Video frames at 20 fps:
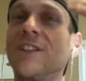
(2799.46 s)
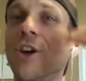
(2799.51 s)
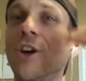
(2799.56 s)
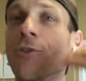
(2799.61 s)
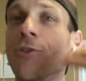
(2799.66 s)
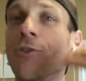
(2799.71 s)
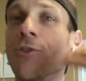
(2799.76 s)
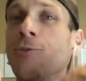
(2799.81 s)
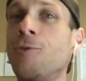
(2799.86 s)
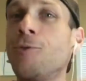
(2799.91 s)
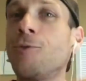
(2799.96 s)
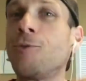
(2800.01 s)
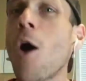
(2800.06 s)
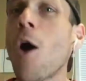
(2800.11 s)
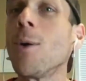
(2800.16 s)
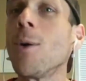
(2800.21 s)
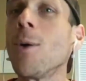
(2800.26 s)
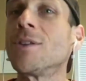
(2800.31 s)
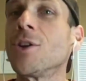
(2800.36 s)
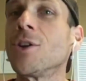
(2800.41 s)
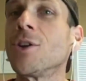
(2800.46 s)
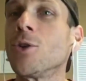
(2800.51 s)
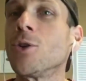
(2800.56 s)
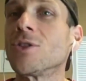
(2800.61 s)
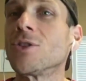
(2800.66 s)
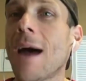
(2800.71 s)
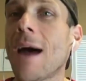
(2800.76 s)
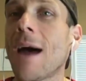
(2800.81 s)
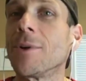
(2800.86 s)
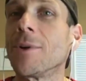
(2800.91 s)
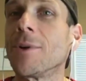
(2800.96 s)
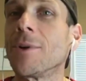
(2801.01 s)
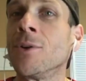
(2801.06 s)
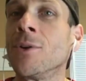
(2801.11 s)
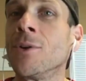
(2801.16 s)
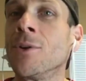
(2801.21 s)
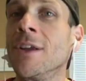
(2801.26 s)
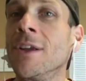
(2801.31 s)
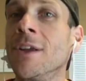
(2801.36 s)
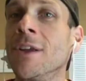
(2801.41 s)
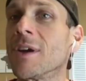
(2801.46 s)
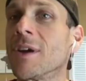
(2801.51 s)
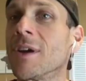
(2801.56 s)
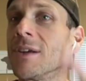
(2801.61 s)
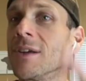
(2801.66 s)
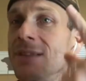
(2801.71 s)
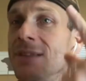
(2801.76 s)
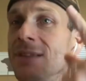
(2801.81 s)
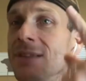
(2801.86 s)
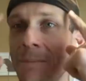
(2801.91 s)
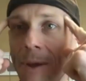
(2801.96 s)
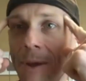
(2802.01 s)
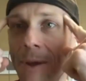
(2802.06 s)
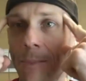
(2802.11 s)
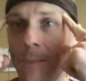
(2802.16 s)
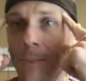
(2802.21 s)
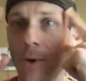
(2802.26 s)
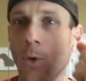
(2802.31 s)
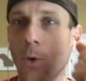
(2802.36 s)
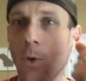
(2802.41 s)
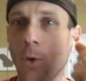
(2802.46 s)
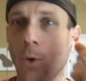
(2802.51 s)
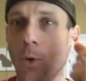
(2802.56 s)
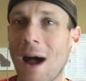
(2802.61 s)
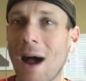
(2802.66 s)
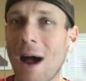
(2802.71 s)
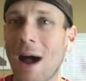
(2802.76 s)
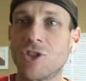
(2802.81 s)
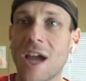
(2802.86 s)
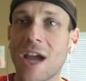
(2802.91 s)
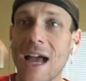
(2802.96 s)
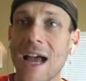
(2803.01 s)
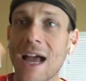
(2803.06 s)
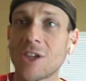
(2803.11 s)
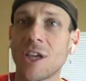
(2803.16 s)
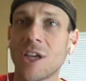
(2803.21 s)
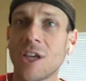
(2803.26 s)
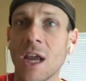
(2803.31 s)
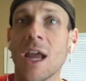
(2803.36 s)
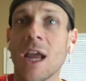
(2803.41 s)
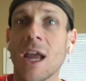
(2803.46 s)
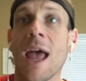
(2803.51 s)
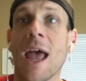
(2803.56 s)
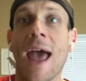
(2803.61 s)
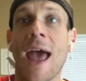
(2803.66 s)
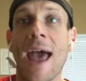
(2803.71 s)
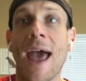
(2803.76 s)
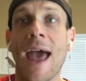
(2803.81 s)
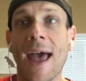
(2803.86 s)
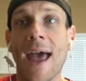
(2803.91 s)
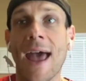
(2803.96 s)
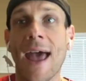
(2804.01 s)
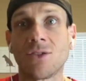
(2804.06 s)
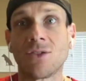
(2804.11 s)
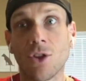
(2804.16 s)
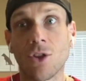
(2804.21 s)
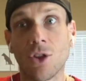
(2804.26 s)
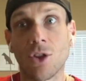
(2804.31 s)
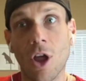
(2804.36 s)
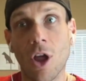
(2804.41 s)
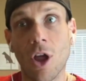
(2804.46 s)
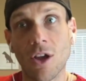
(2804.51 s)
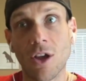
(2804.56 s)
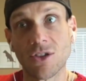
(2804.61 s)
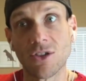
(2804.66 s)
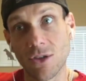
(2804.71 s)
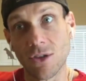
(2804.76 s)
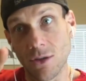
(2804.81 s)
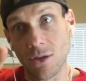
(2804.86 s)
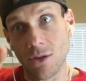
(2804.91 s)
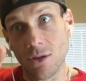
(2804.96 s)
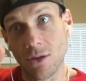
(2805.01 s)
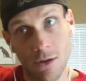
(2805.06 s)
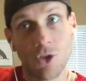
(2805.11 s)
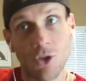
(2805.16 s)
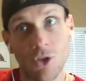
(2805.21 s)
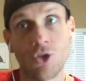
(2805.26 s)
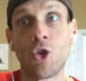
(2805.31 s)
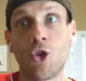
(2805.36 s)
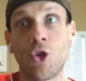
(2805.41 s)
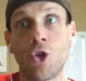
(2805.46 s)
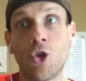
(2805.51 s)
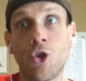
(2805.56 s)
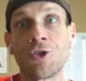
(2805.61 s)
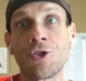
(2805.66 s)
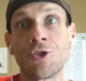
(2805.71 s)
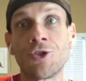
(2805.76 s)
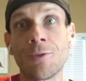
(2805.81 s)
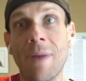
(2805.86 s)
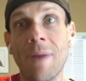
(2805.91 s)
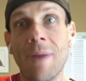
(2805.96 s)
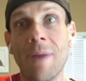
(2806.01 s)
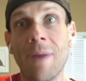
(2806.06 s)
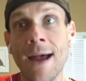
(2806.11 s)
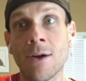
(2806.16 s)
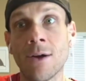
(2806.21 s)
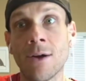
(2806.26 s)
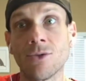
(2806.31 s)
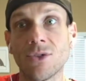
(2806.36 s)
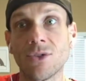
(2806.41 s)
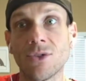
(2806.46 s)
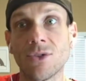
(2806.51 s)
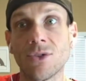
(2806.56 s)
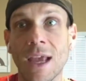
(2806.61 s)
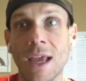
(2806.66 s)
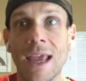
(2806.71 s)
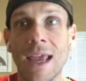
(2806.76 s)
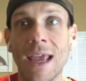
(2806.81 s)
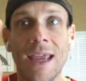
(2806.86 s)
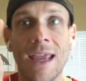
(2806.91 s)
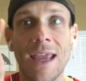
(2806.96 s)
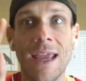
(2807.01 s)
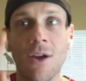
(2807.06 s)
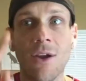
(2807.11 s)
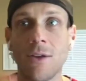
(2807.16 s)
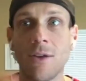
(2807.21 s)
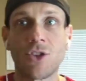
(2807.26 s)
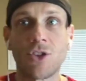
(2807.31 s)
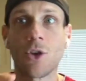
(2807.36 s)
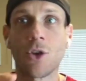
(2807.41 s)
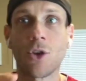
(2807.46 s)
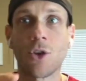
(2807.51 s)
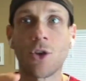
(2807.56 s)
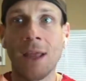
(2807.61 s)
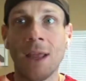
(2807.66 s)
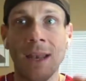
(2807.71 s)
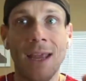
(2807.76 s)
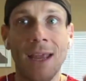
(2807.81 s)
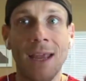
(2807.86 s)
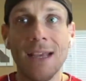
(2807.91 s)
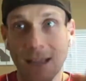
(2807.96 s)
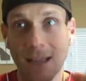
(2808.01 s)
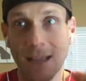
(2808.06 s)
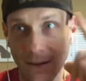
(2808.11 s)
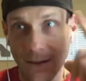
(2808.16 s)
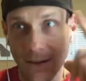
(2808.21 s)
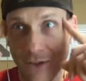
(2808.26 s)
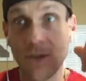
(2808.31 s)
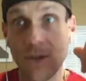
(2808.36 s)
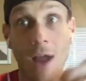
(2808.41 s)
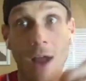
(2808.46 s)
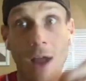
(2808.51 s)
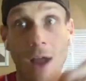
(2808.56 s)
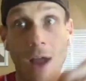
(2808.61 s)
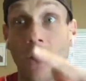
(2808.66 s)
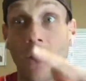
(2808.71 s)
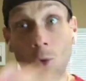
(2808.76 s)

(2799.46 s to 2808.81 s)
look forward to those opportunities because then people go, wow, Josh has lost 200 pounds here. So I